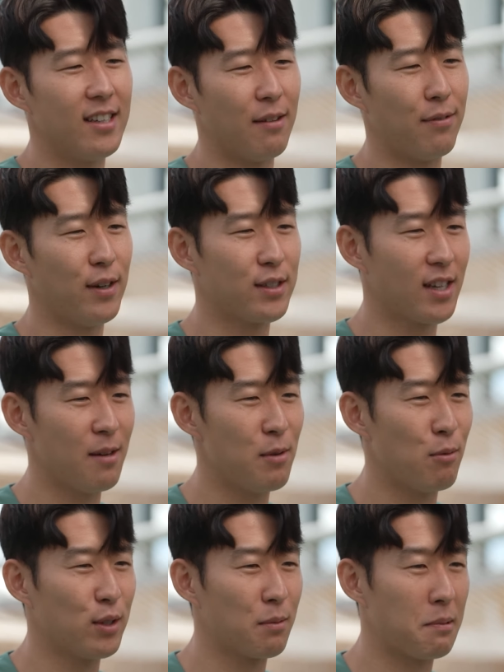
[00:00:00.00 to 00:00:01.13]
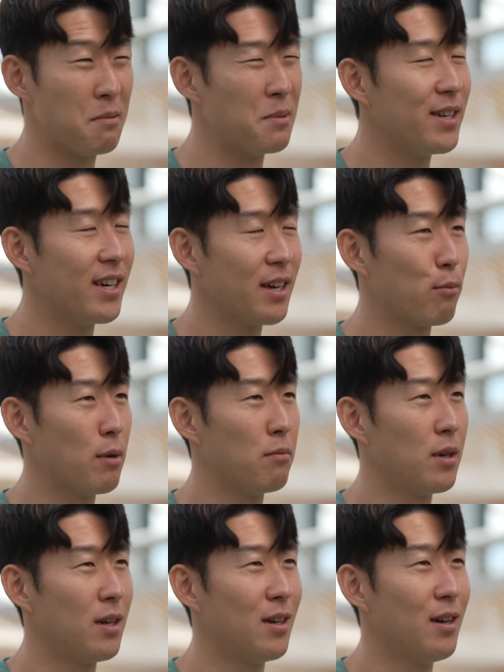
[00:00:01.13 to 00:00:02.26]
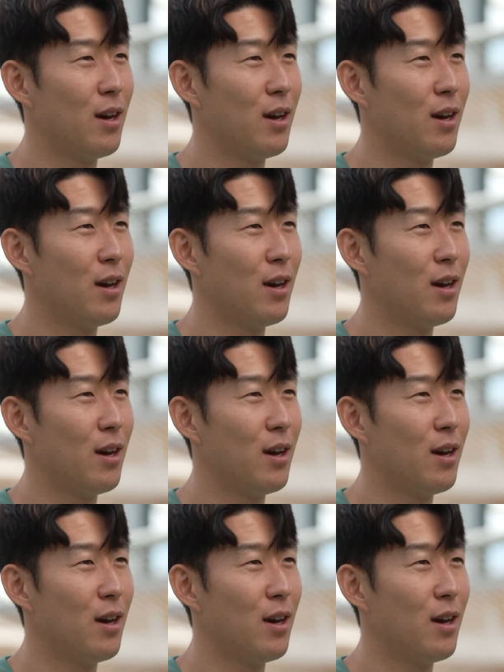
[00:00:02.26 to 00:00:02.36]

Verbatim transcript: yeah first game it was Premier League when we